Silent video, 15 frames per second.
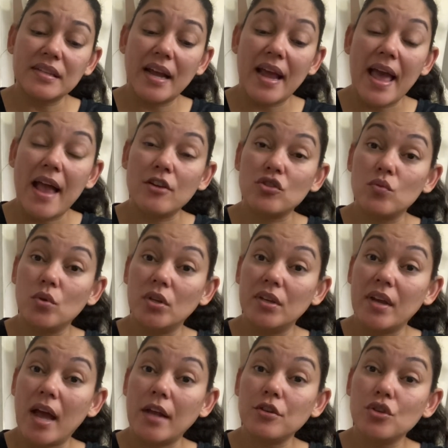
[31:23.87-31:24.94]
I actually
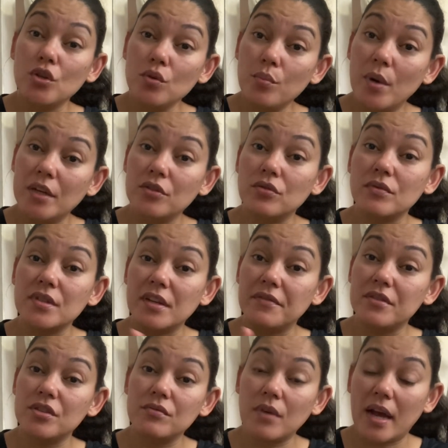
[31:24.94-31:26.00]
got two bundles of
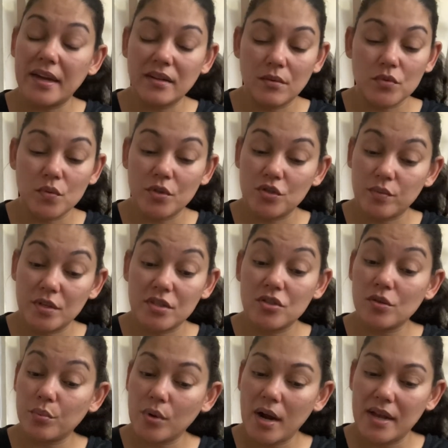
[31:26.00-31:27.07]
two items, which was
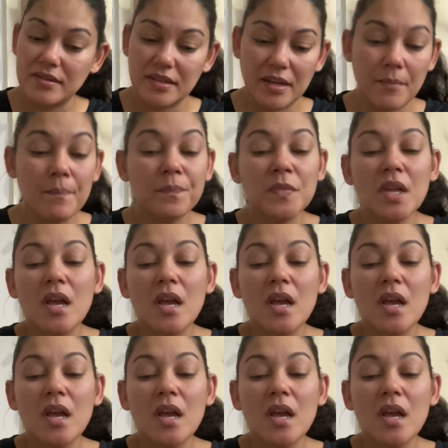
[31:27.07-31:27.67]
surprising.